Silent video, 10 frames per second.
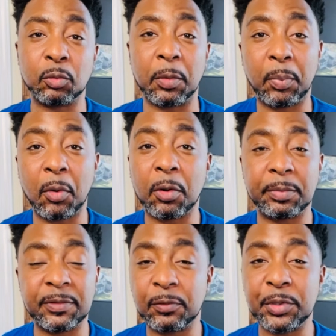rapport
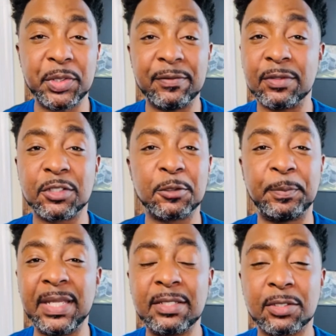before you even
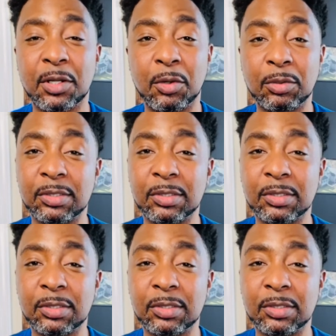speak to the owner.